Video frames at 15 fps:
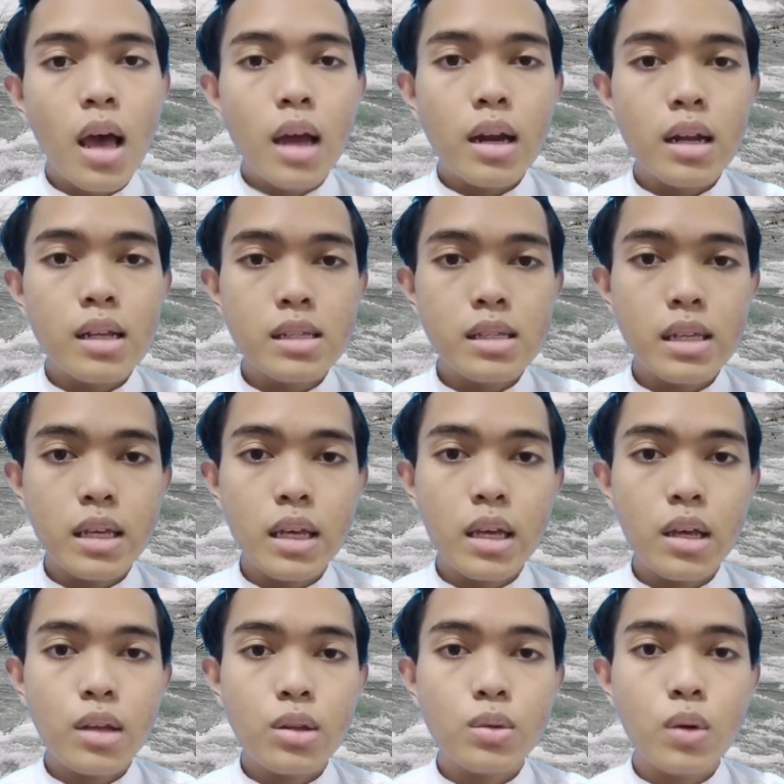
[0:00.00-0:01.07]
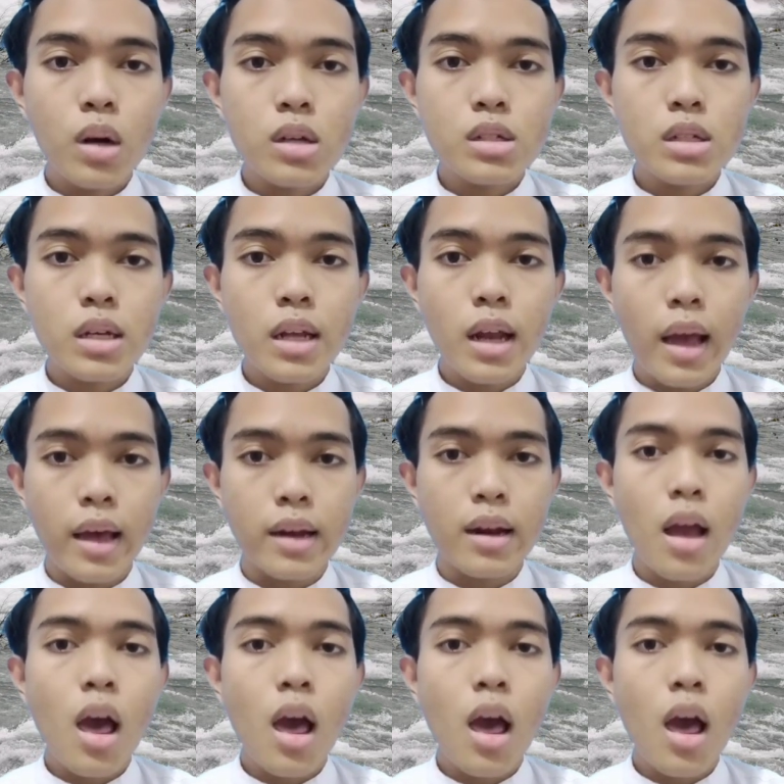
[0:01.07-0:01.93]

the sea to rush inland.